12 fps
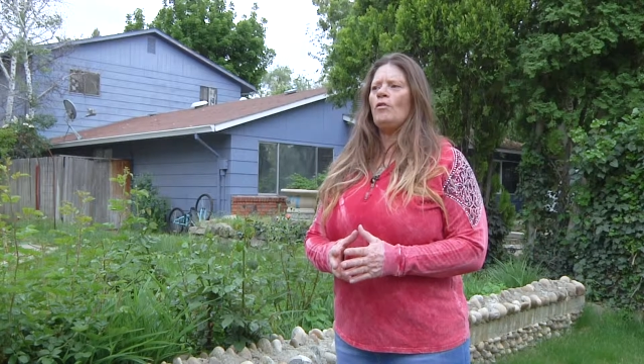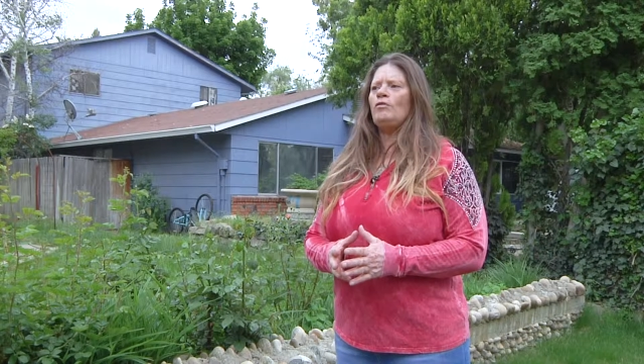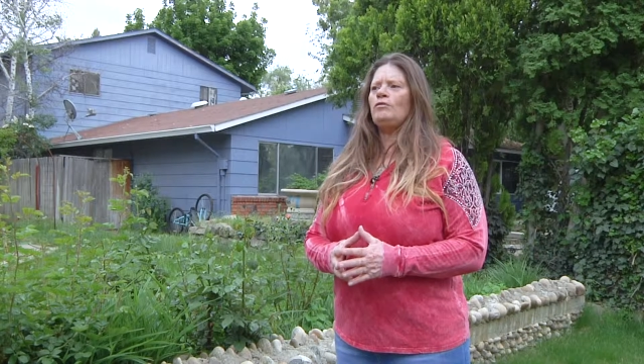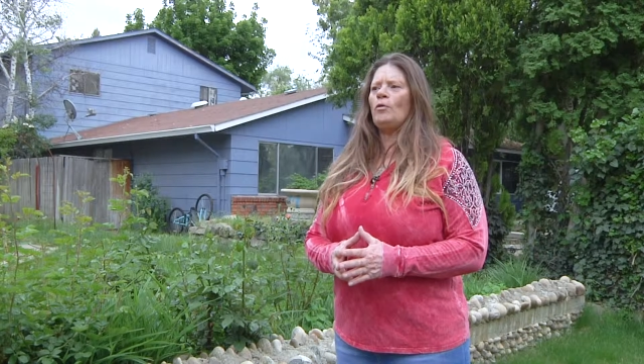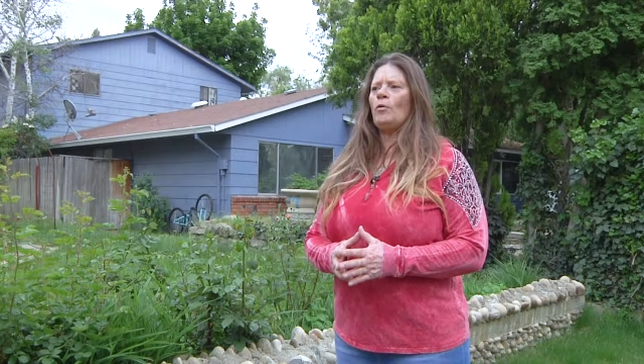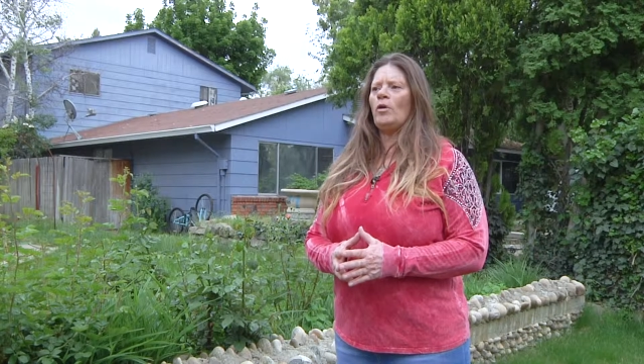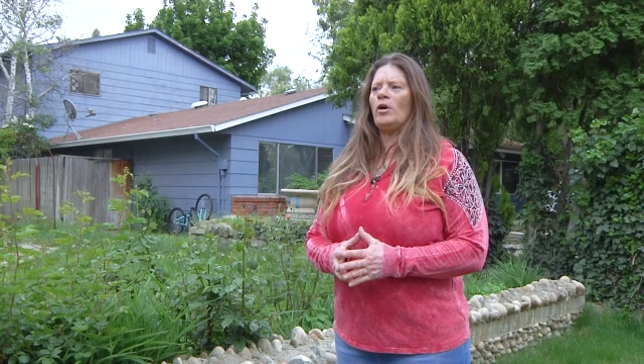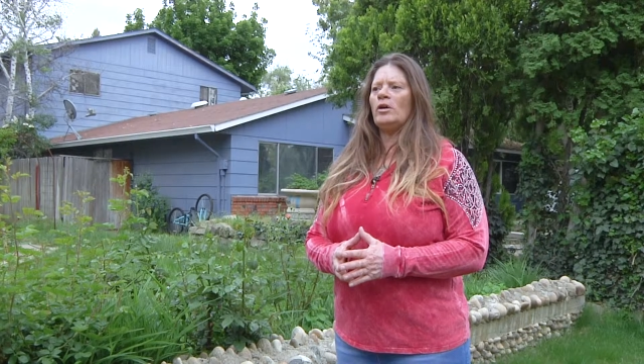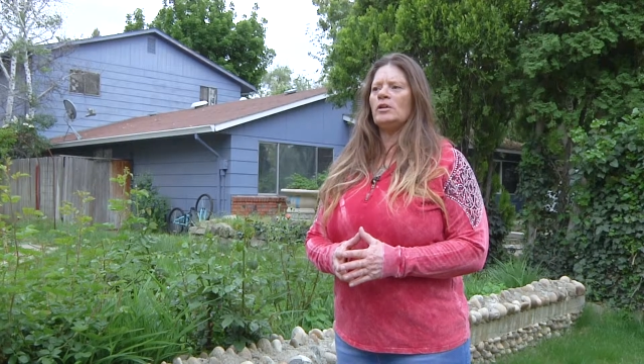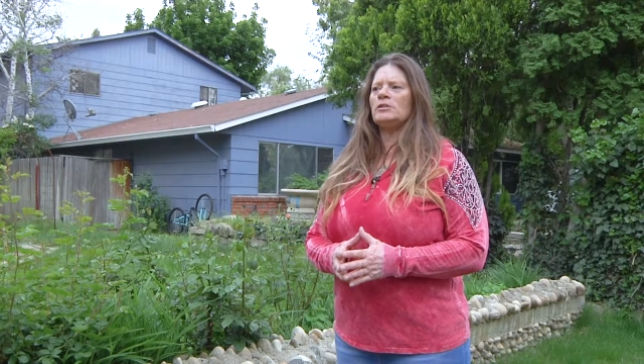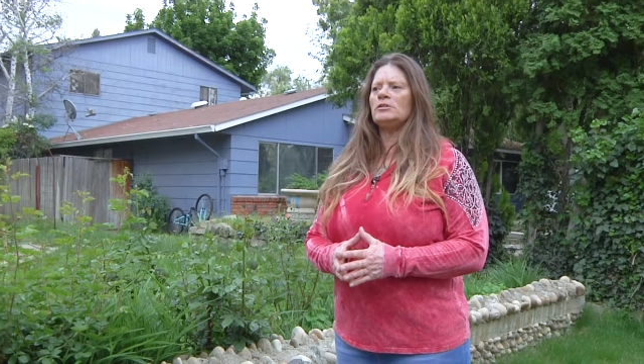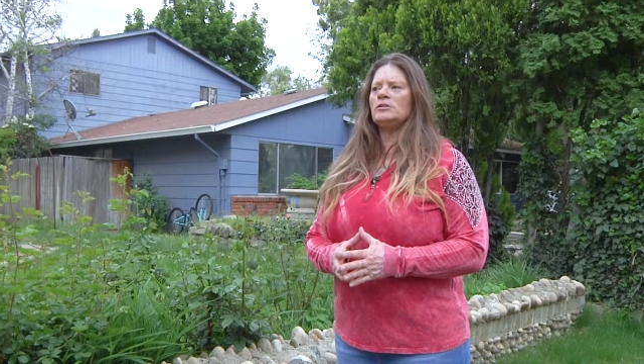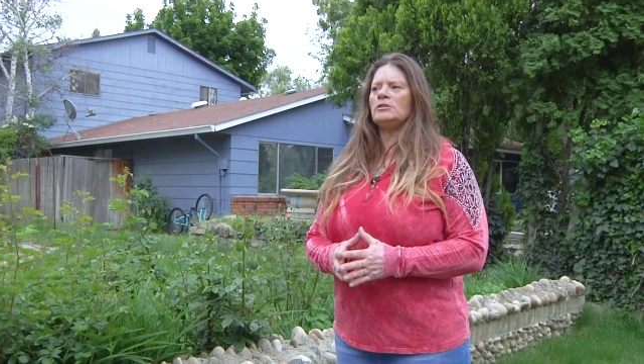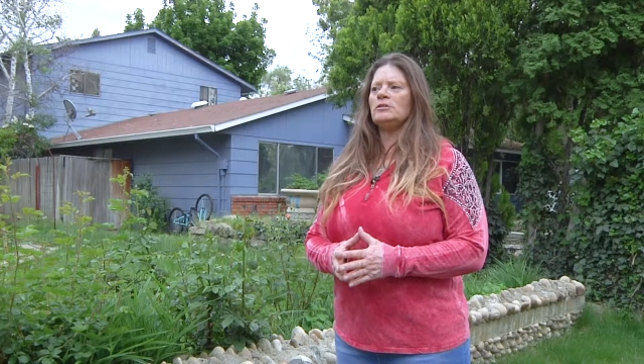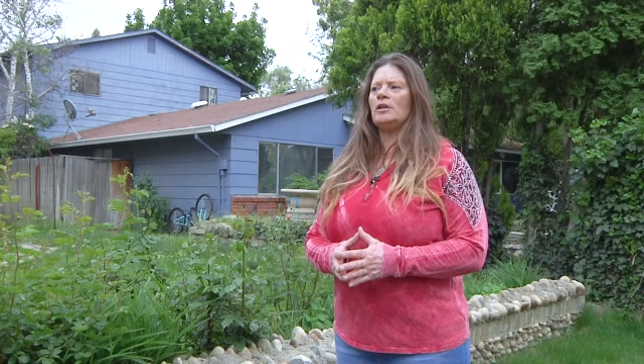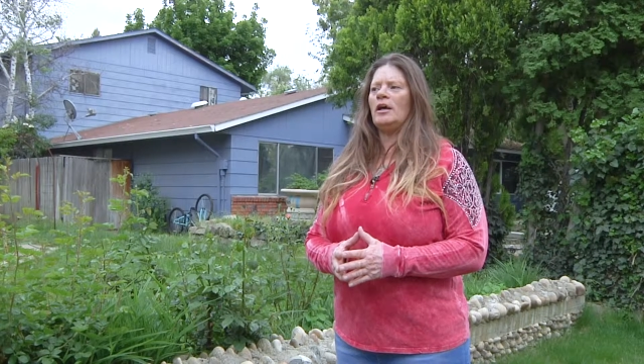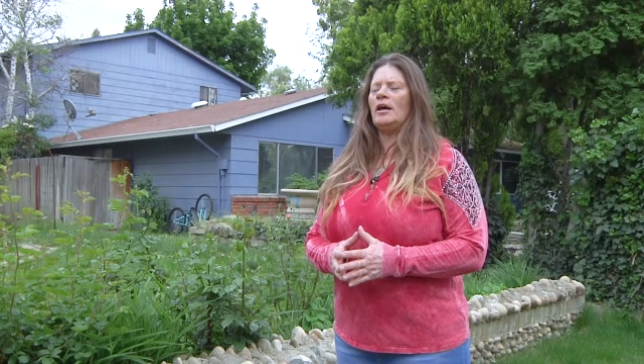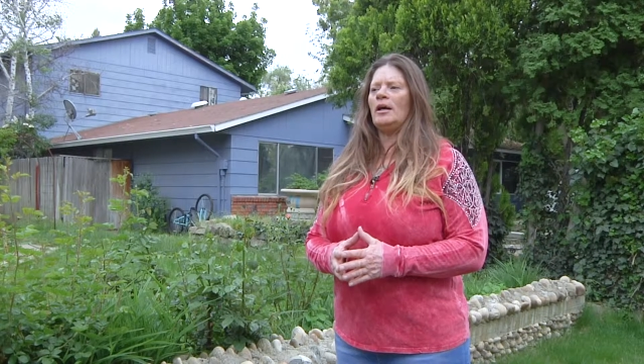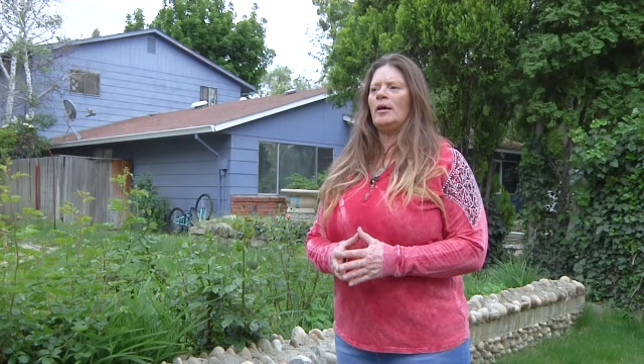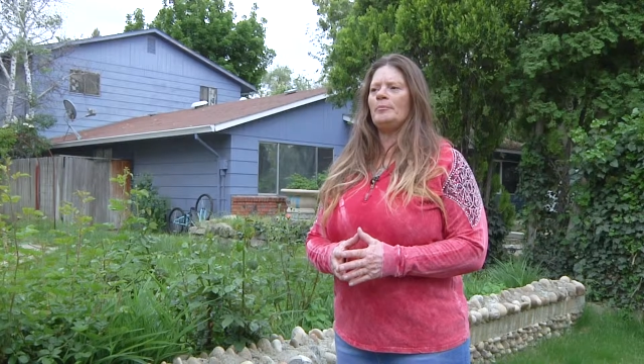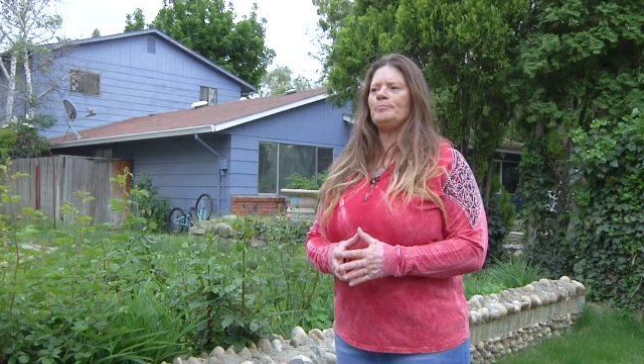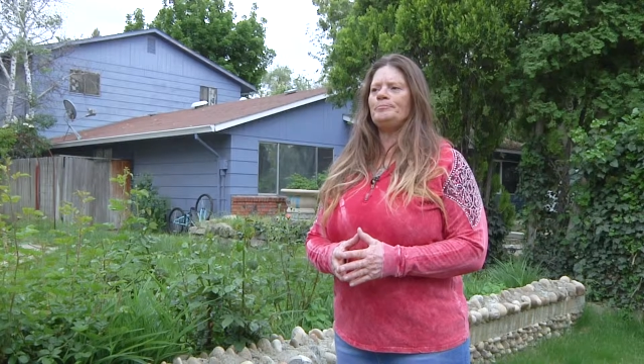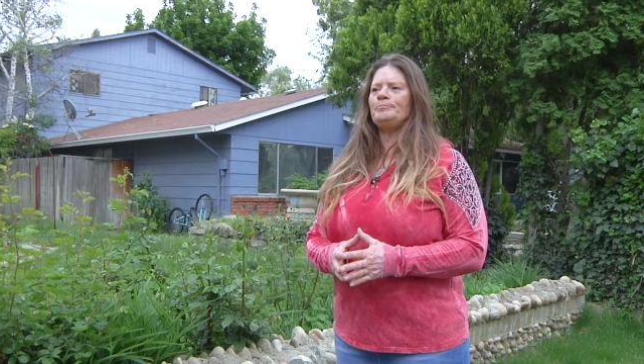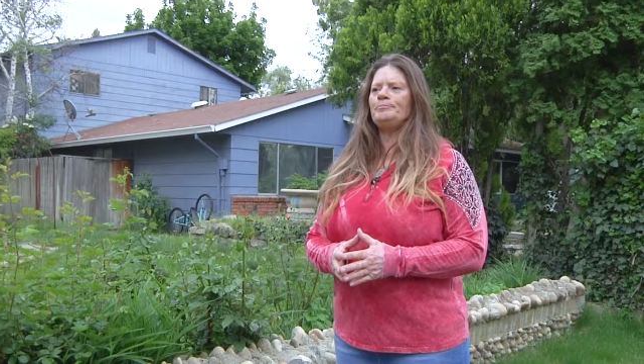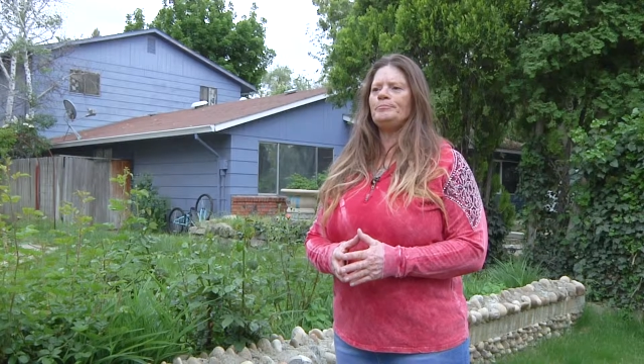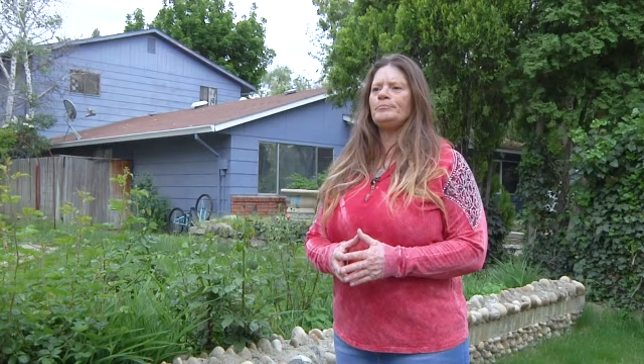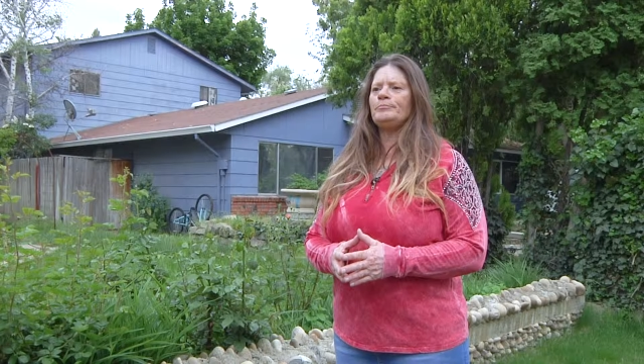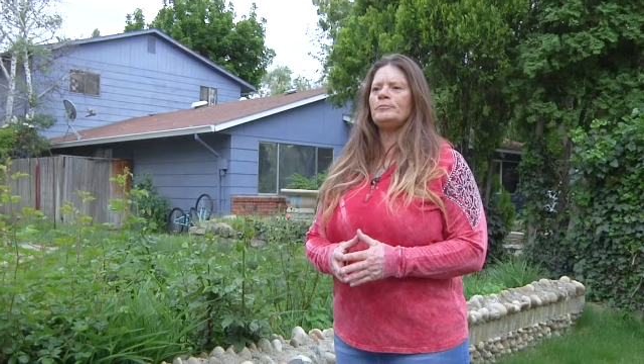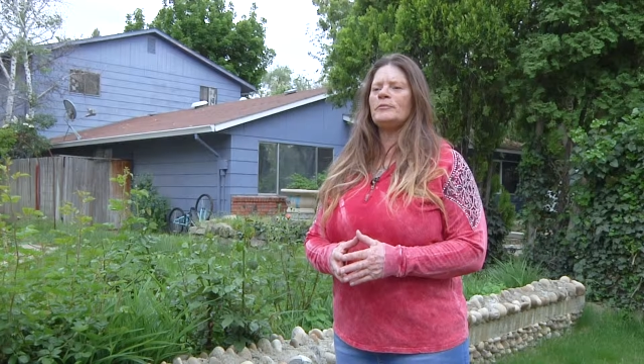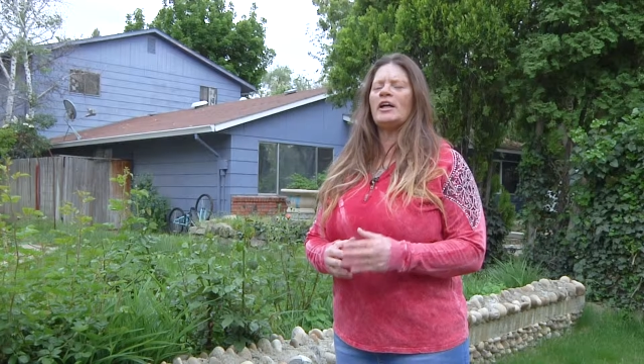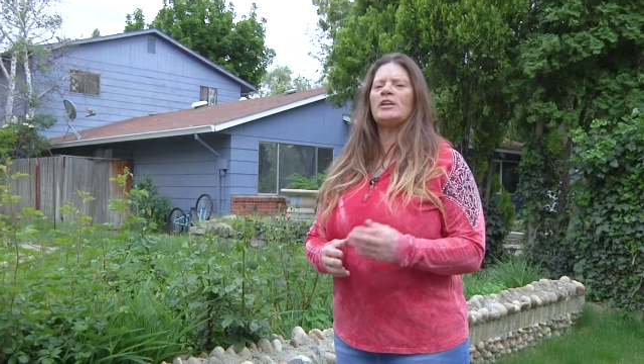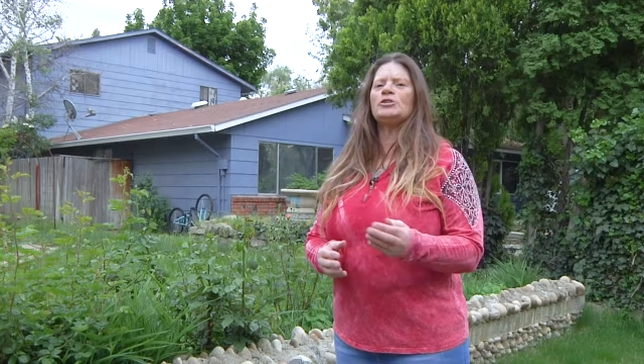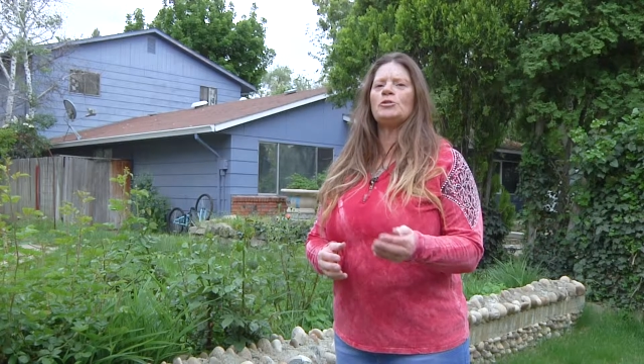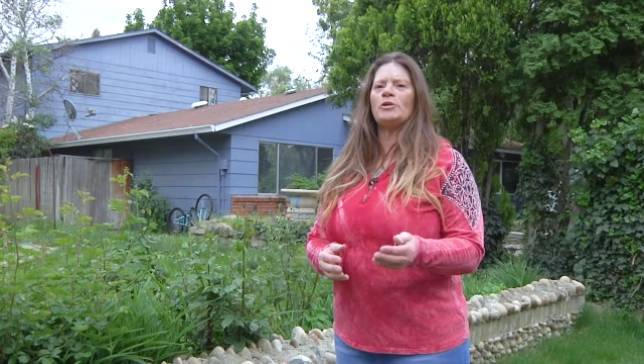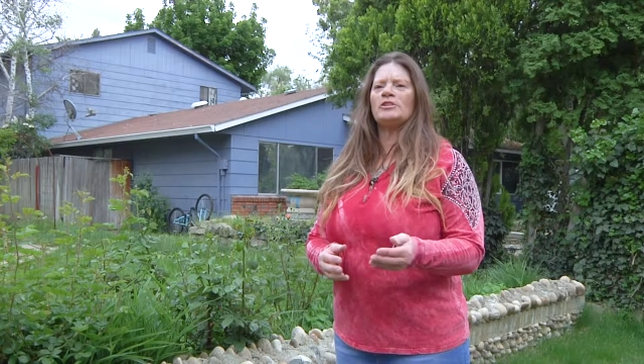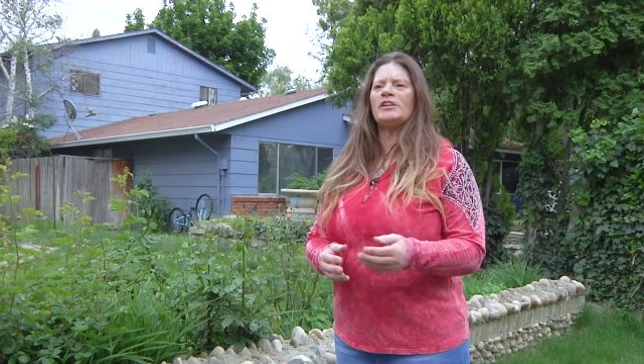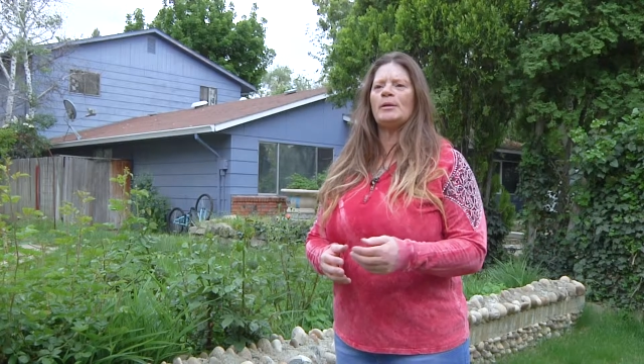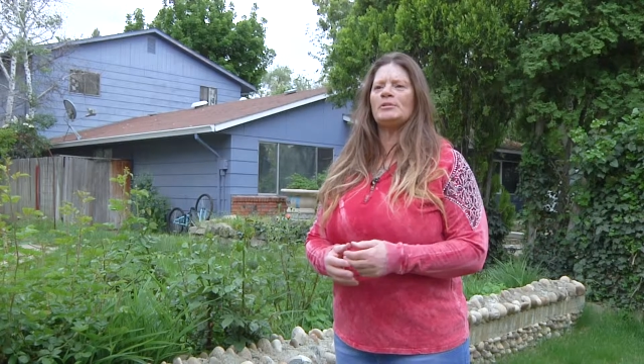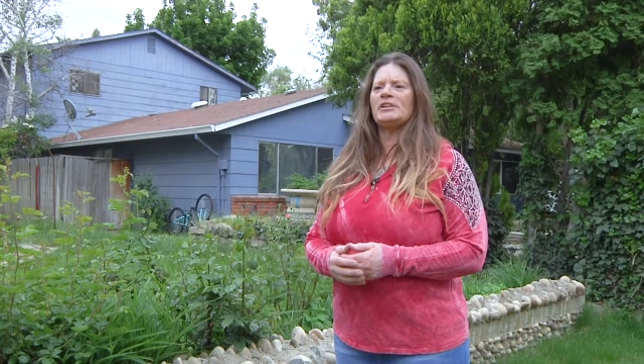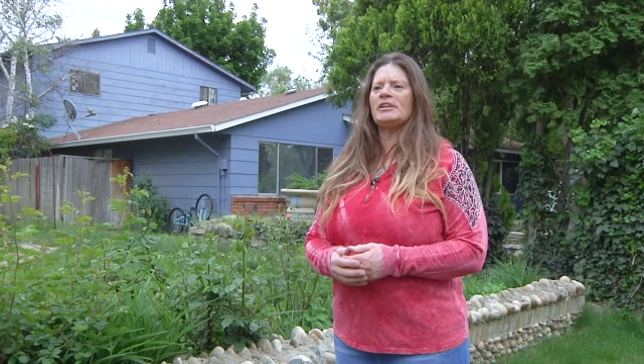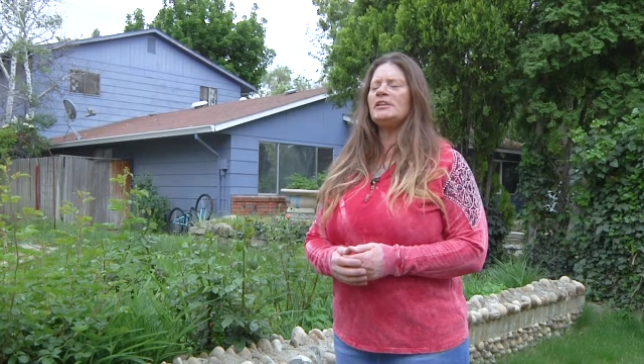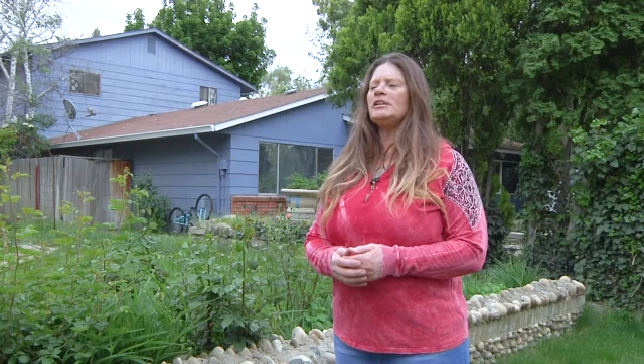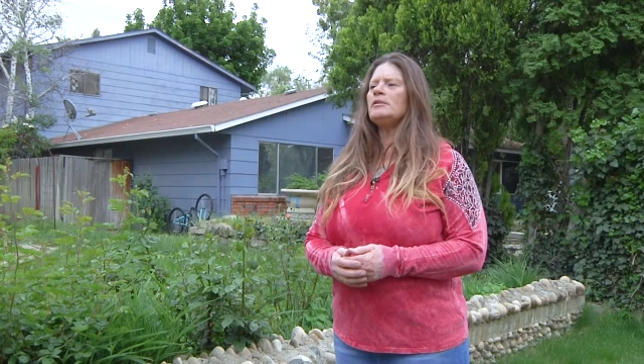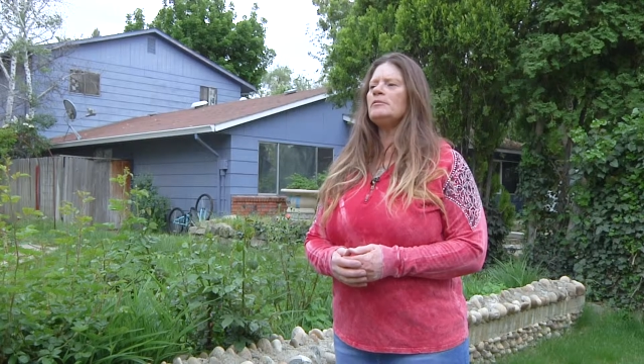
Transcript: for a controlled substance.